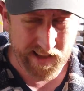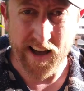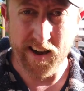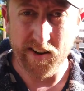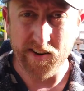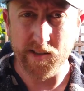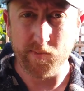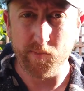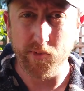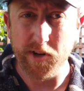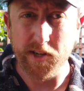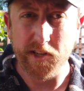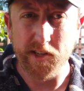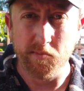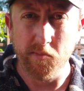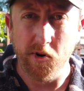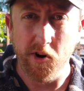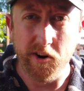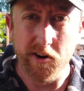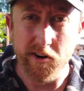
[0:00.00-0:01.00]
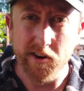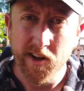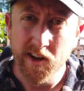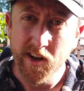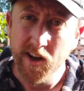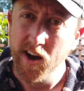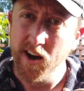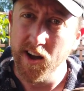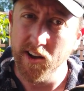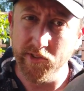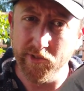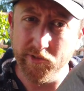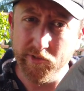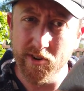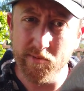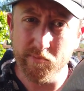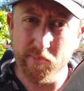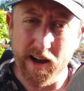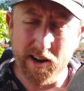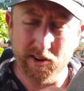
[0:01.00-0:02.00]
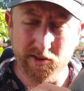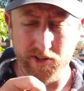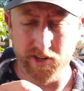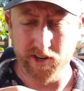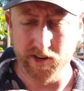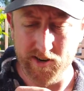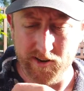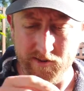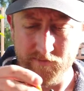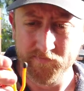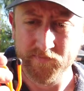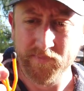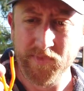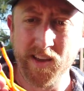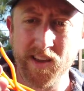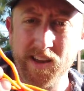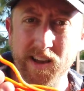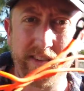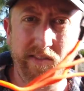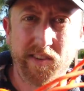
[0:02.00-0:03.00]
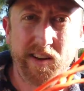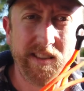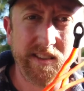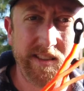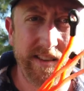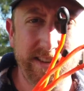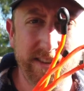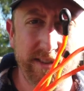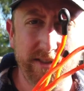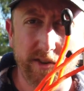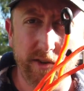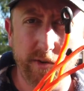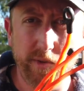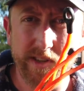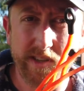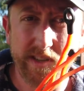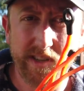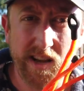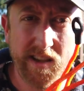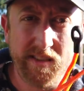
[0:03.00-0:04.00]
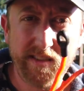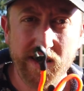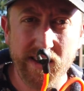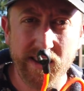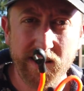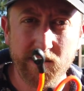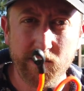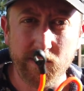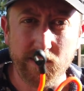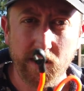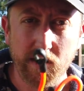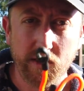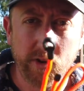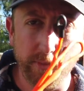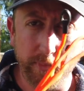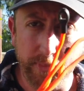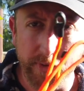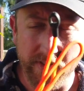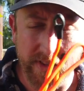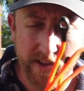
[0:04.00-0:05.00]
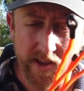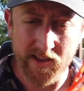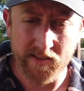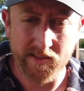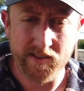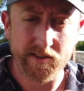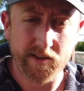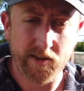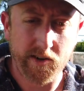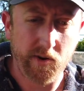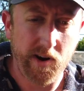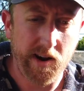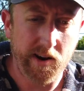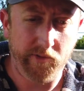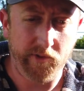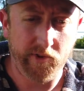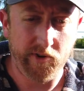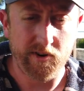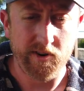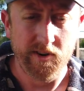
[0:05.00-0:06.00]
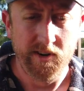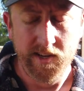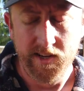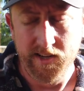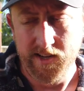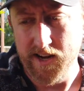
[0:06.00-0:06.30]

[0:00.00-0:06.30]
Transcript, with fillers: layout is pretty smart. In the front pouch here, I've got these little twist tie things with the loops on the end. These are great for